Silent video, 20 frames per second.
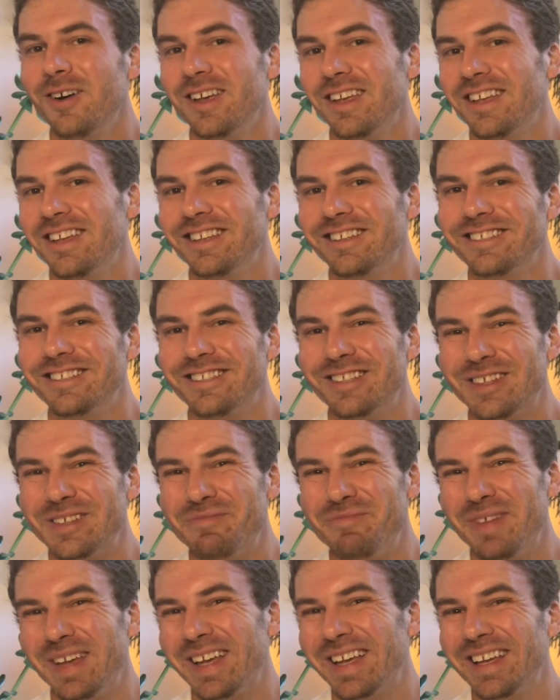is the
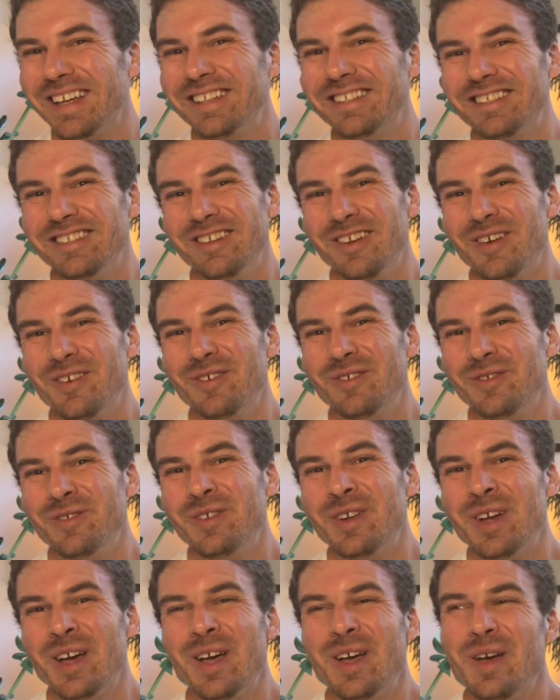biggest known
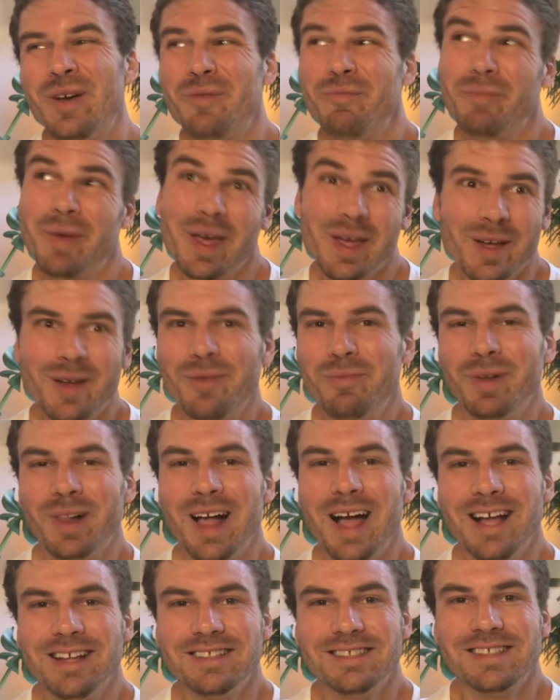pink
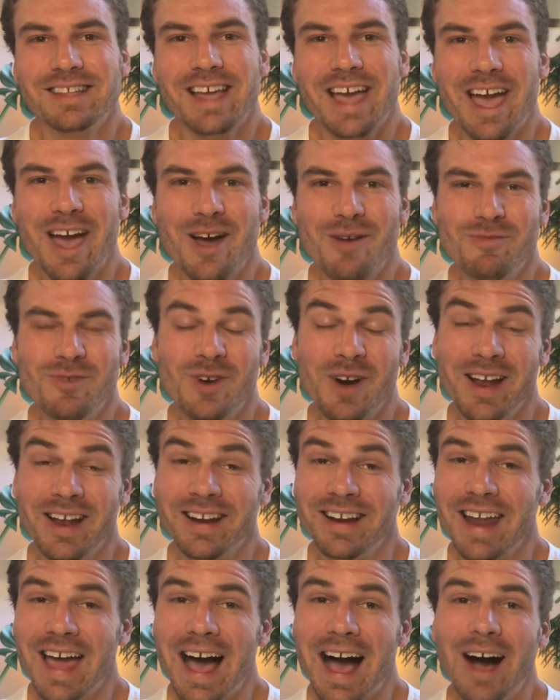plant scam right
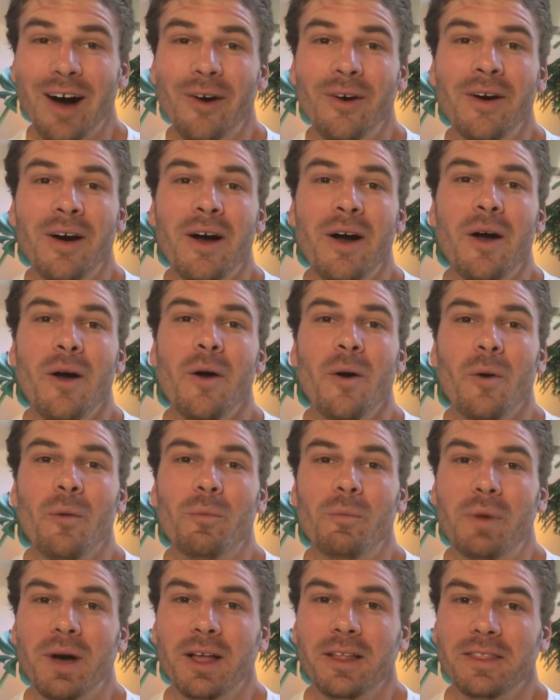now,
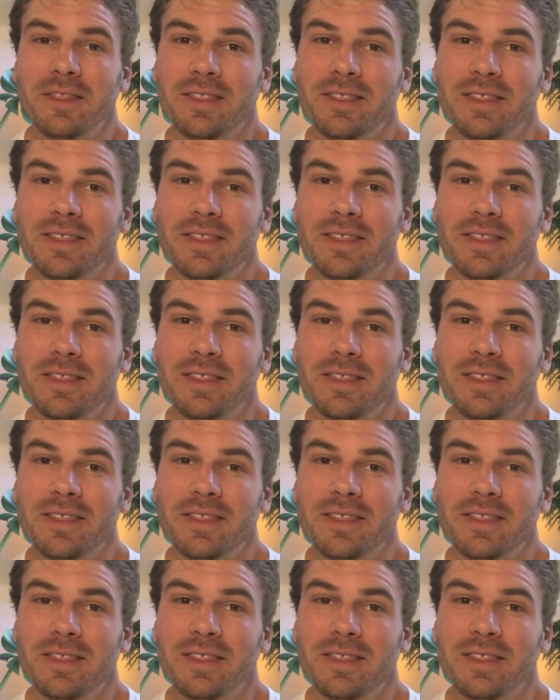but